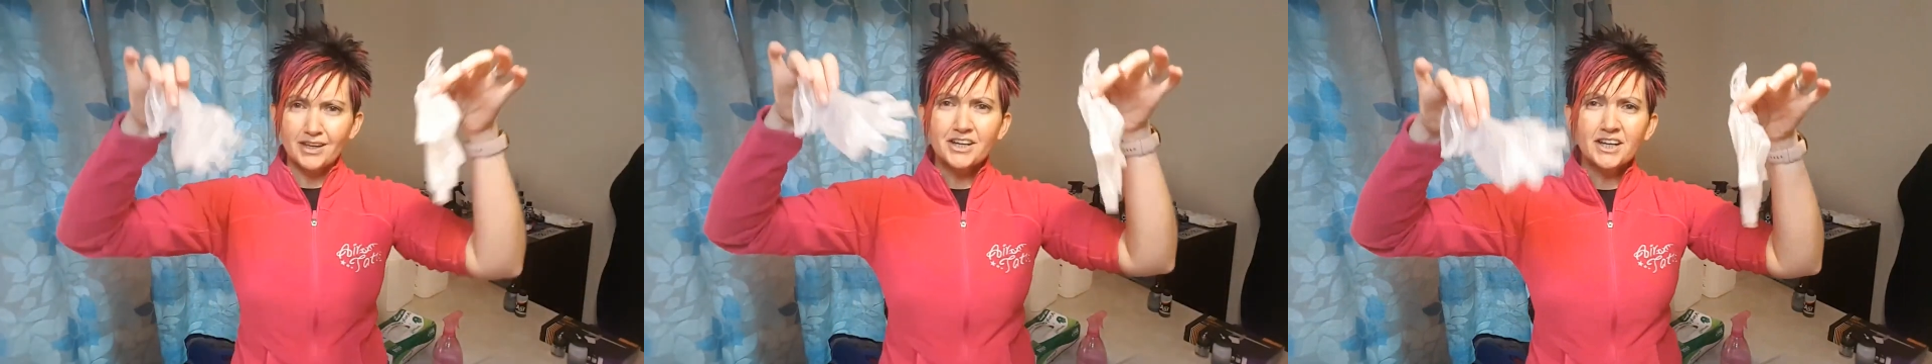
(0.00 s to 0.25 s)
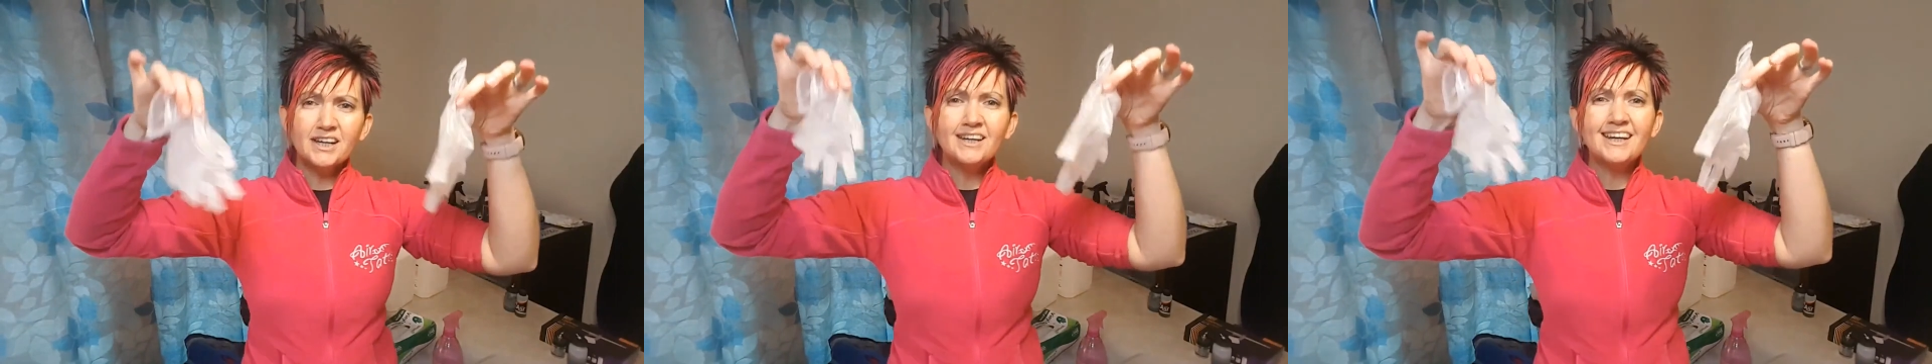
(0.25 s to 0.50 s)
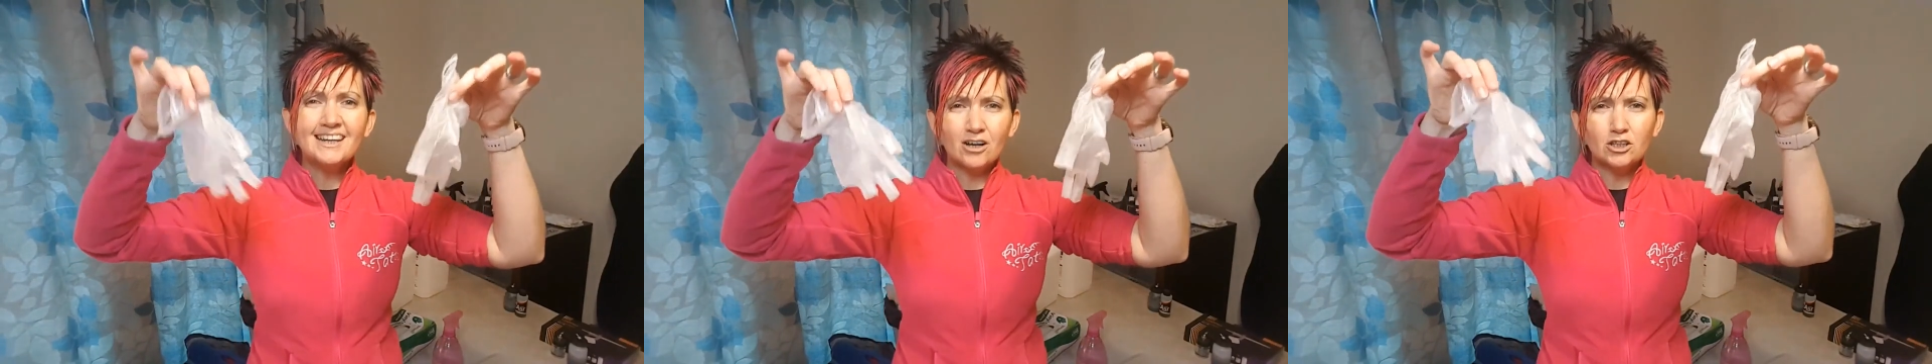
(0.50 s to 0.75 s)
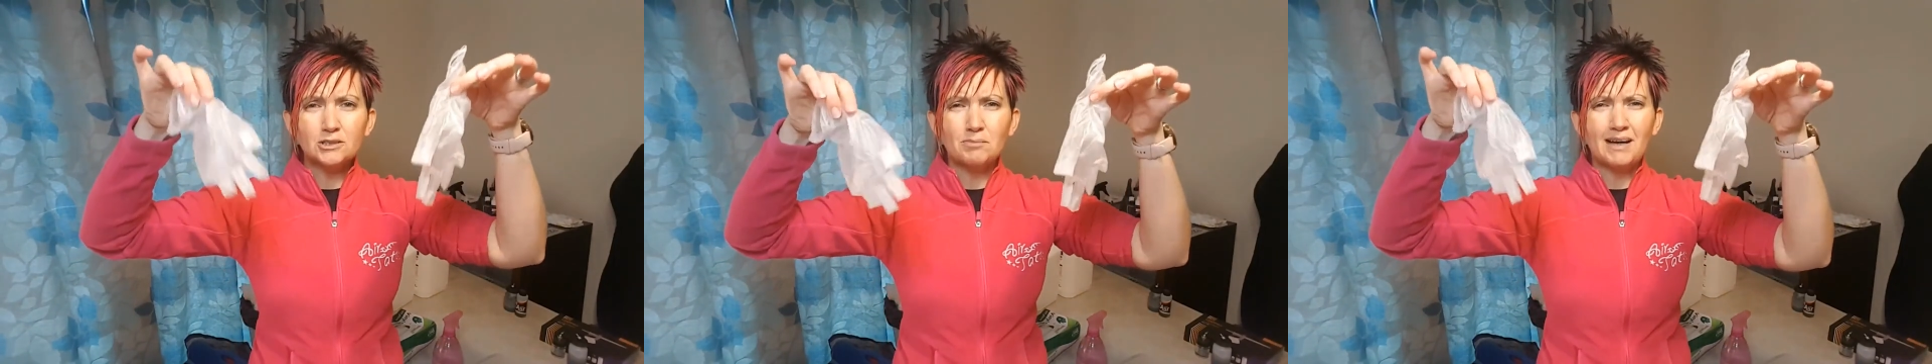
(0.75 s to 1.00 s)
You're going to need
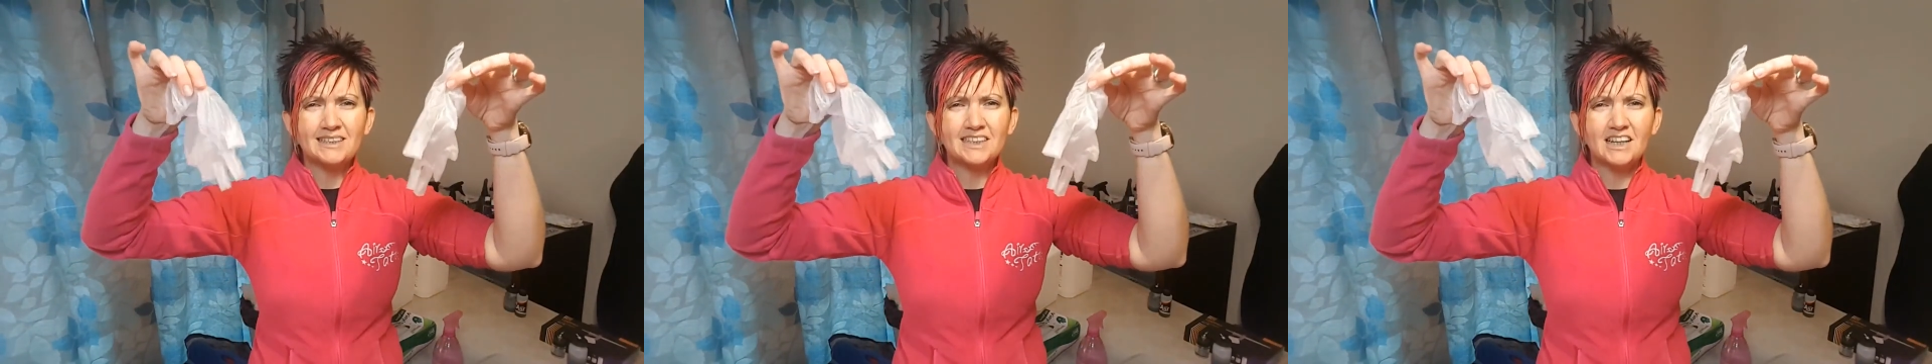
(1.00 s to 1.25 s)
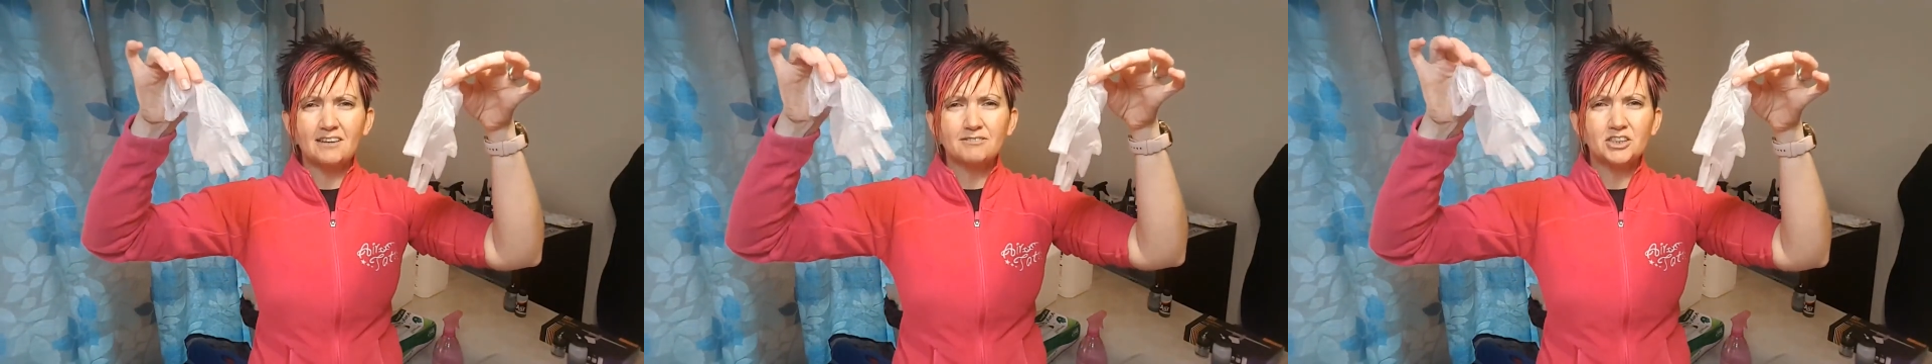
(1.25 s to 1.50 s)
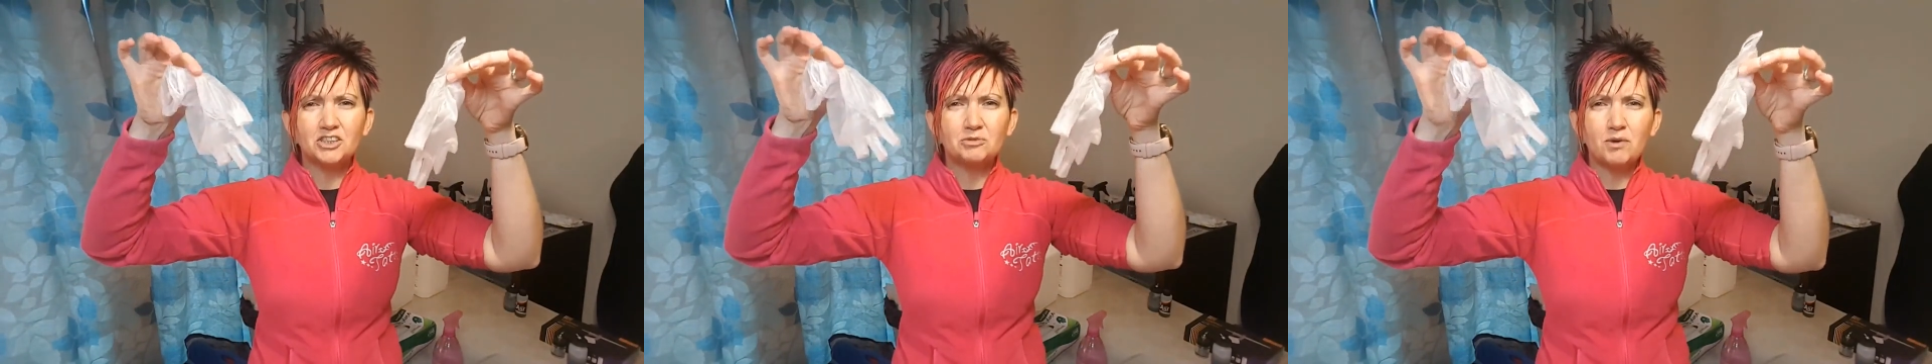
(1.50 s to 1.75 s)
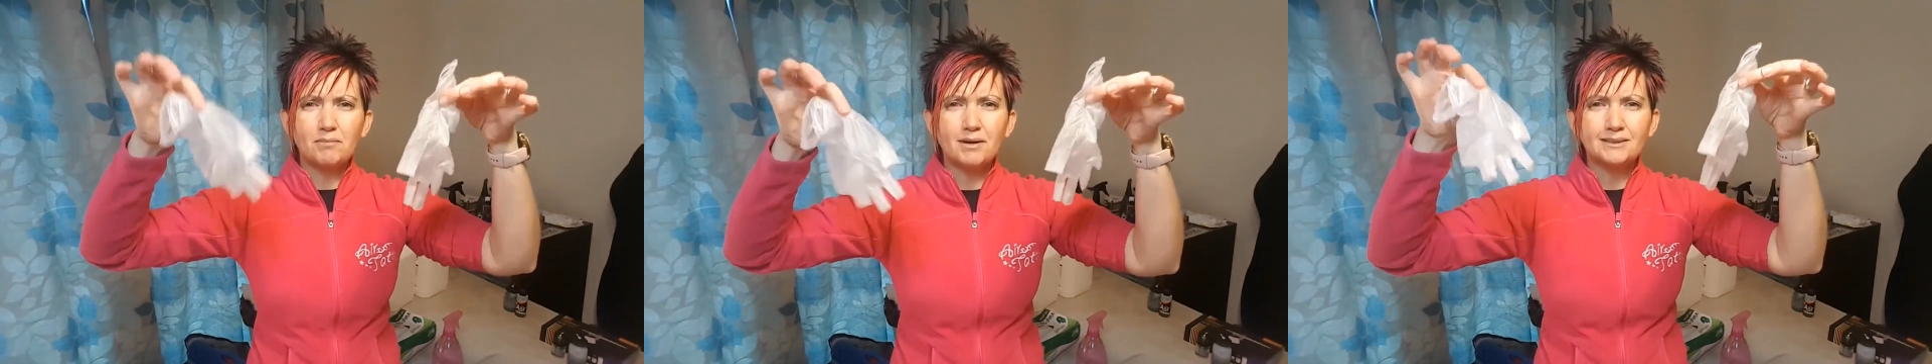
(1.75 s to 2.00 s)
lots of pairs of gloves because
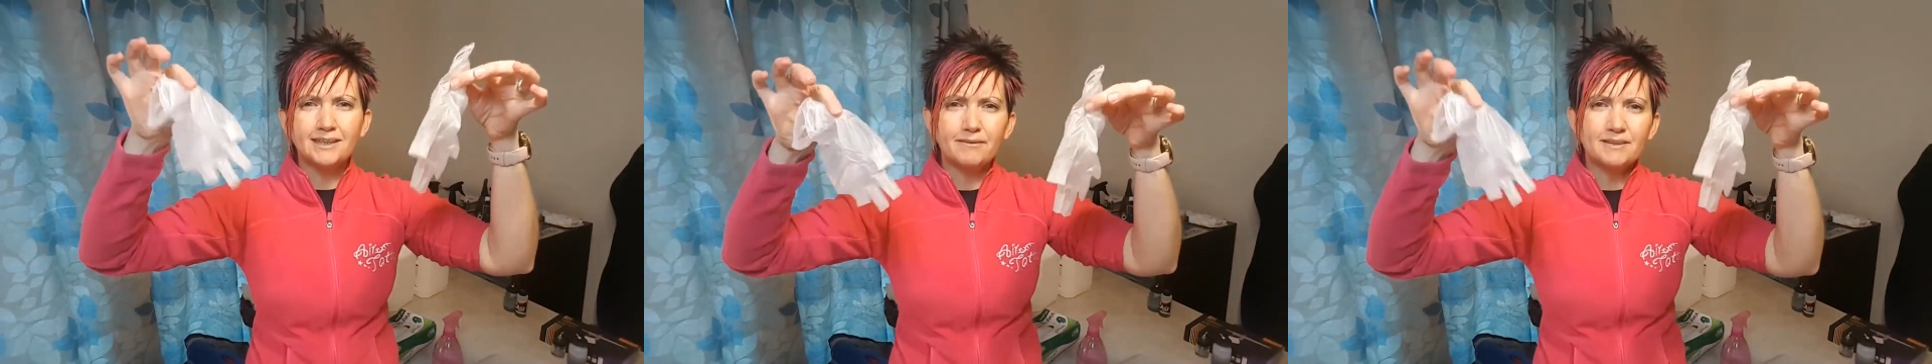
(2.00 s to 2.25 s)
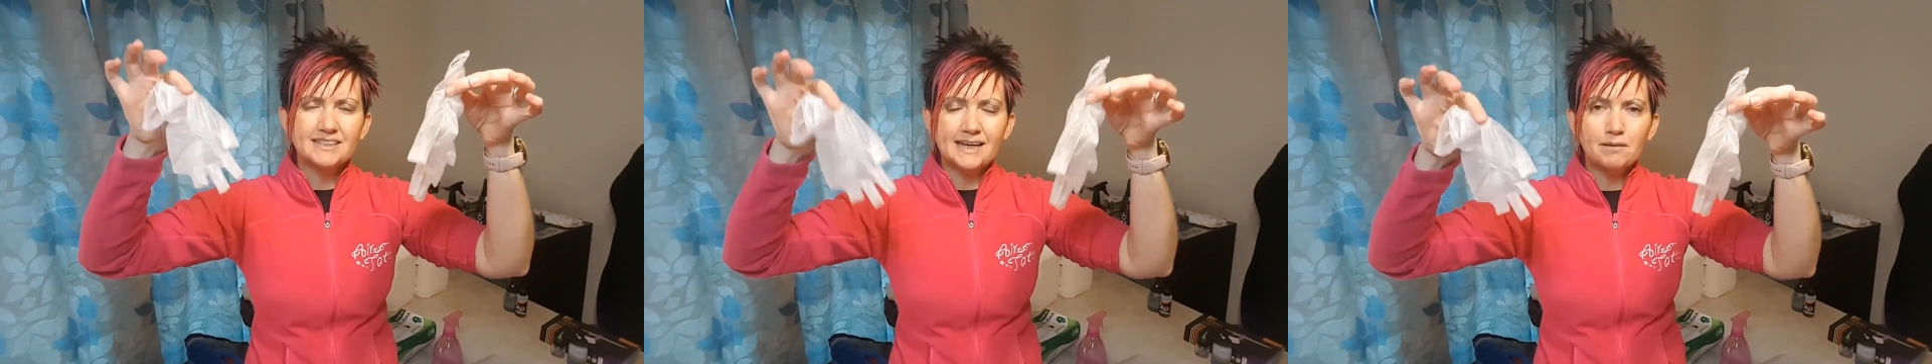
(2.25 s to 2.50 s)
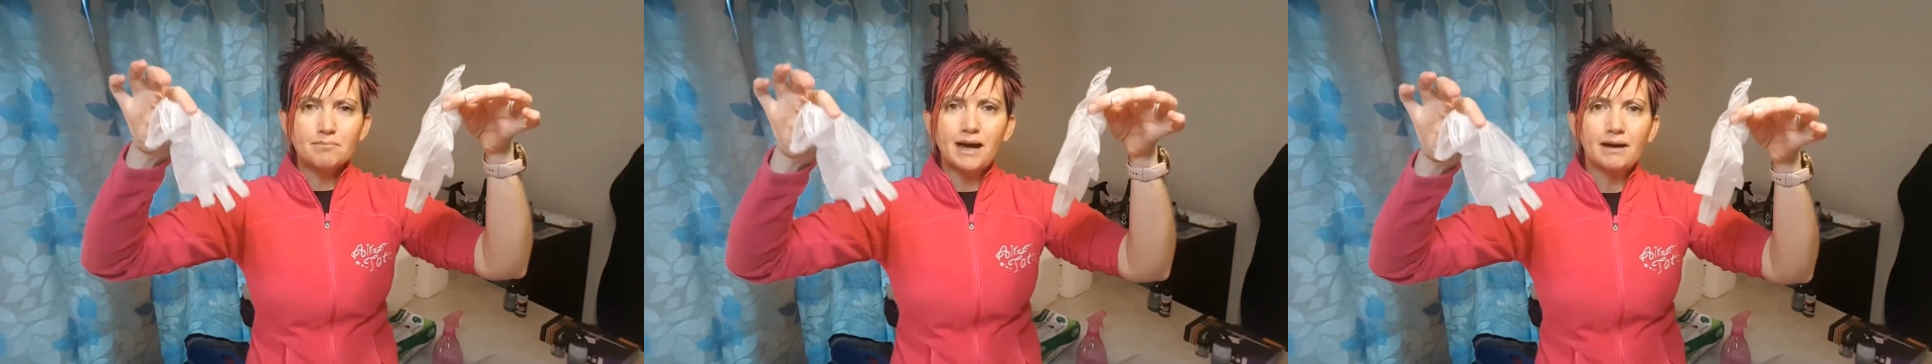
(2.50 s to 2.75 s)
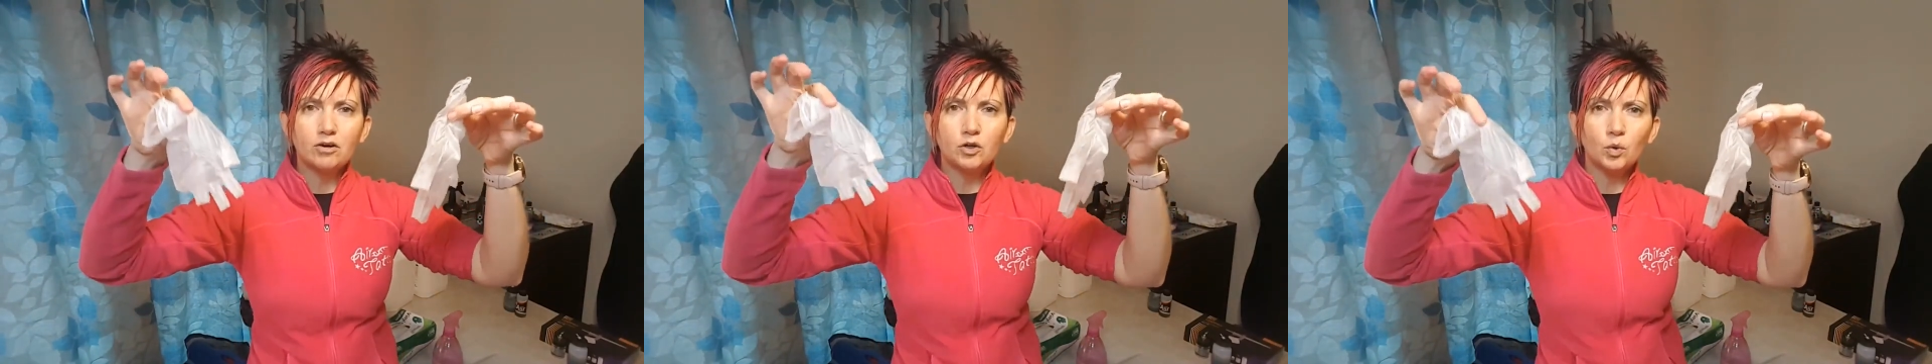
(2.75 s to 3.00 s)
you won't be able to keep the same
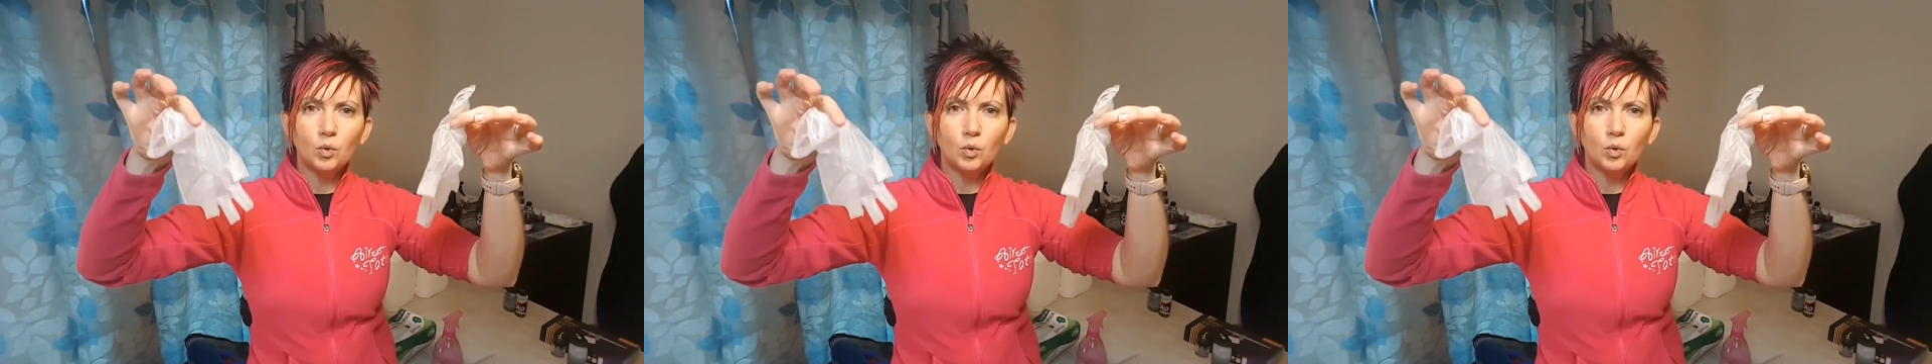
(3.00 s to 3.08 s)
pair on